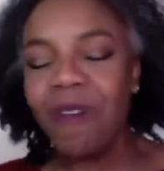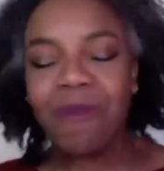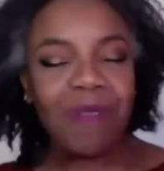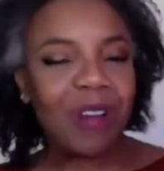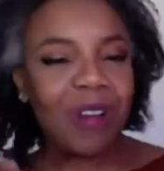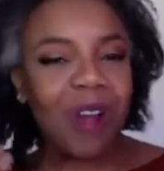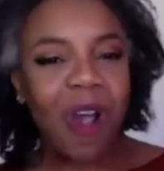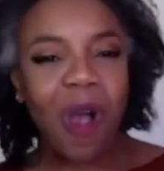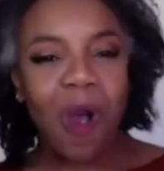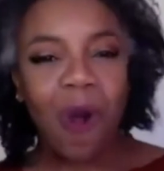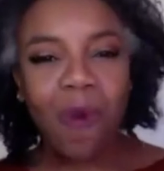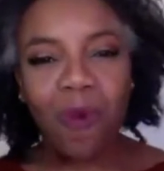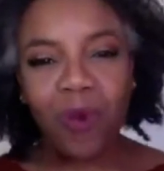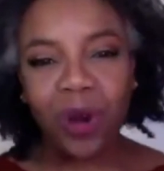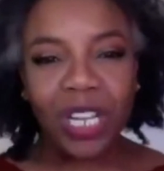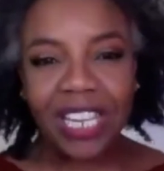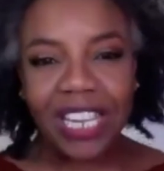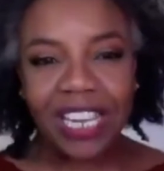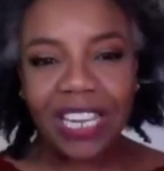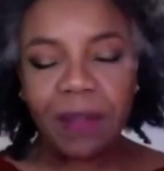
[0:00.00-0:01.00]
We're all
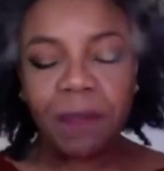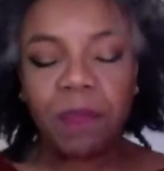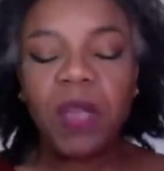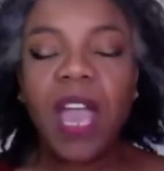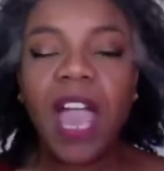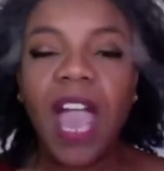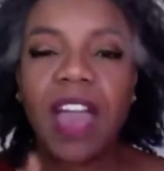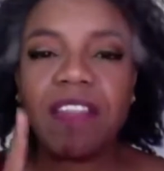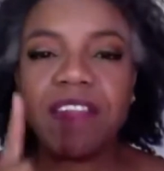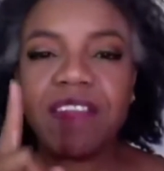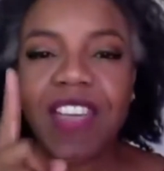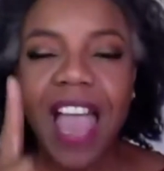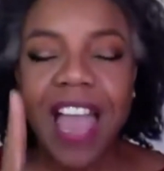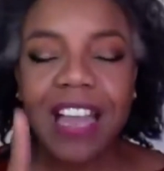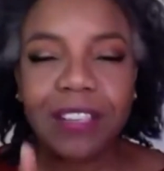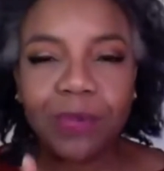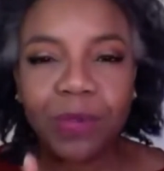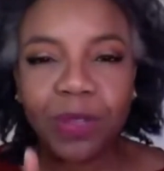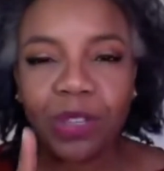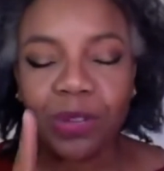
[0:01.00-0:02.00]
working. And
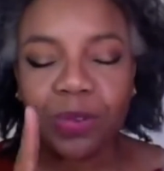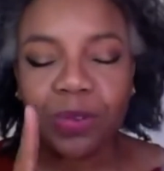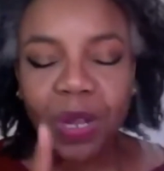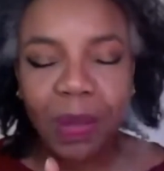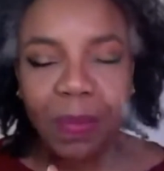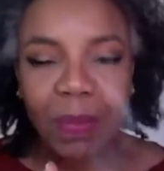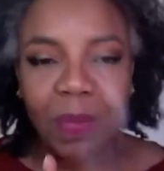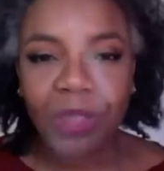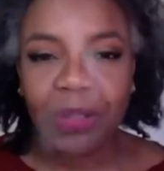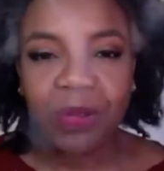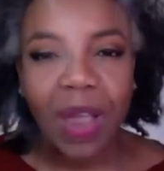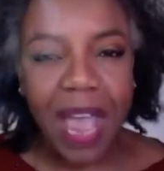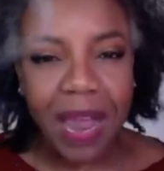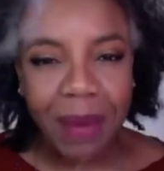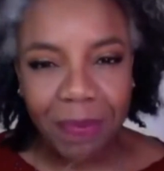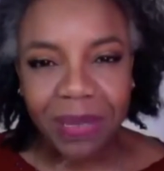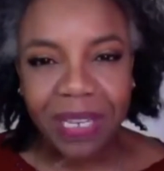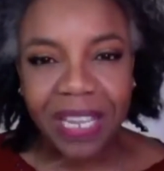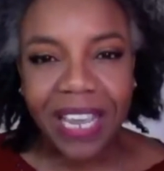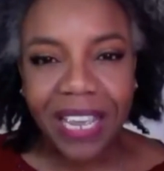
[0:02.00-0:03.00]
that's what the great mother
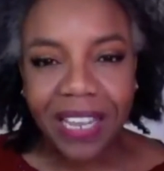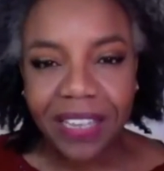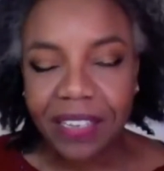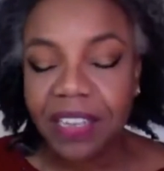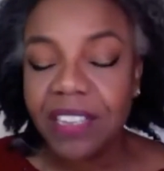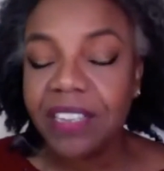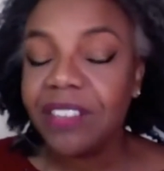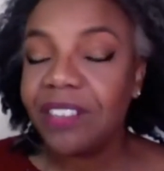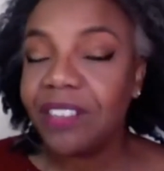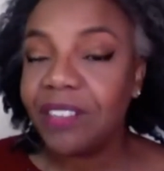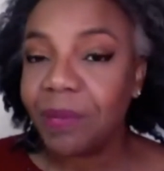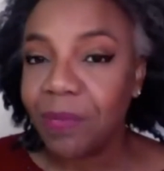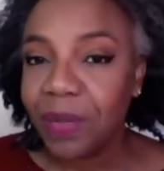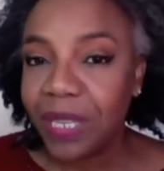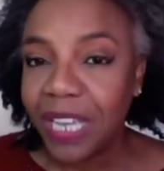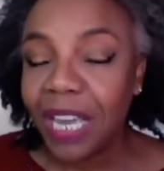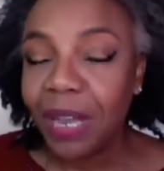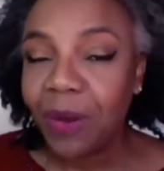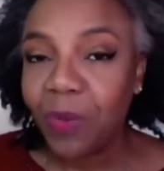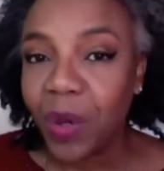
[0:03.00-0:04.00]
had planned to
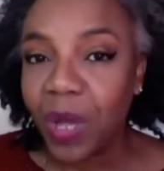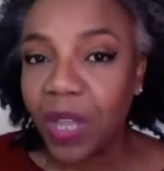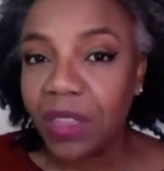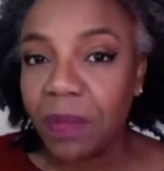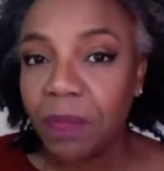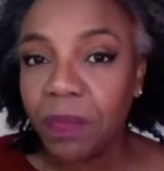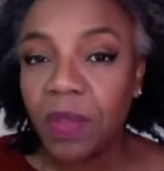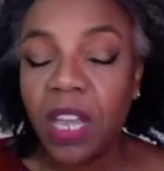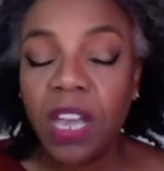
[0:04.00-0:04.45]
begin with.